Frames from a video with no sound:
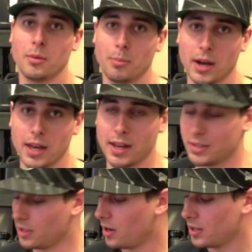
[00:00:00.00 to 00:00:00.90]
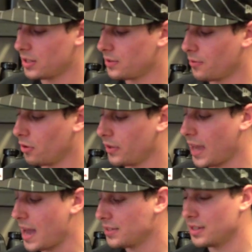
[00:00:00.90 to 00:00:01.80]
But as long as this fulvic
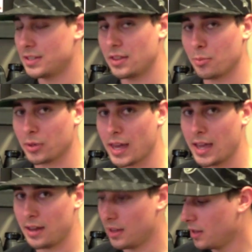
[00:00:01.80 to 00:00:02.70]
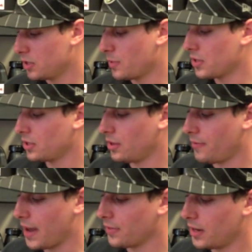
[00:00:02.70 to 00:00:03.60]
acid is in the plant, especially the
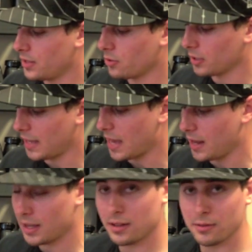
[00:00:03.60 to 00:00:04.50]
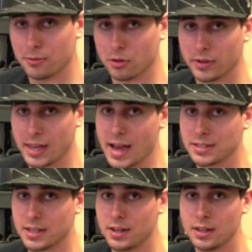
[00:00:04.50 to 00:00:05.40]
fact that it's organic fulvic
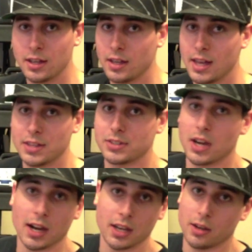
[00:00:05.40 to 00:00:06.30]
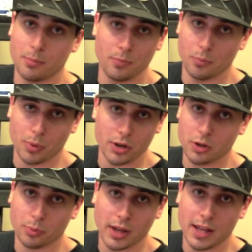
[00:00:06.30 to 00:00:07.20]
acid, it's not going to burn
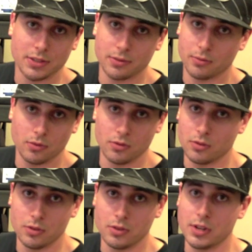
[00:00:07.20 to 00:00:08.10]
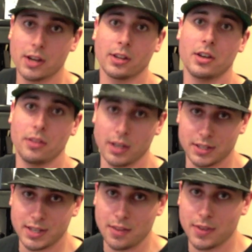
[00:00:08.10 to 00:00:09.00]
your plants nearly to the
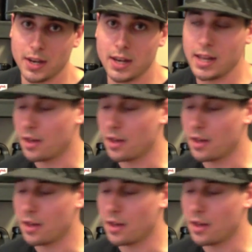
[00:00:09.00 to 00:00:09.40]
extent that any